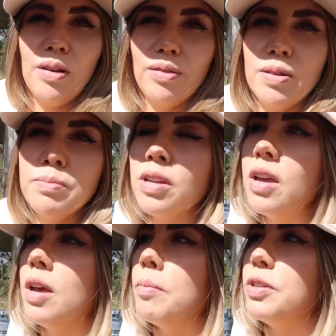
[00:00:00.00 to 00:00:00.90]
bathrooms,
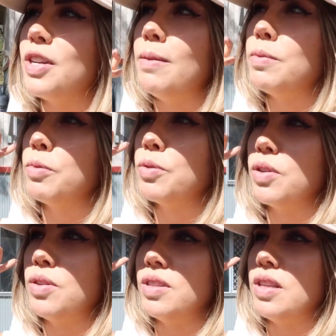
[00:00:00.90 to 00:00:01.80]
but James is
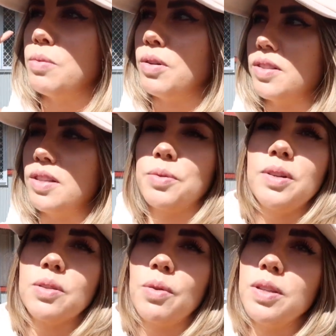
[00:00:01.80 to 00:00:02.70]
also using this one because this
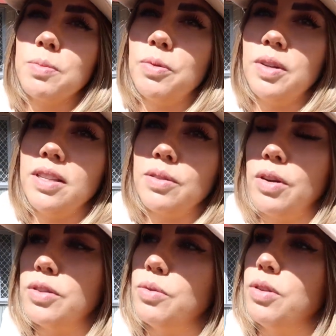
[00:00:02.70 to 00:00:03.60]
one is quite small and he's
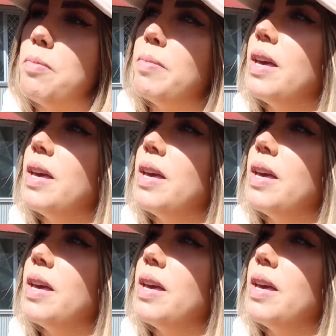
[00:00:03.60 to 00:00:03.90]
quite a tall human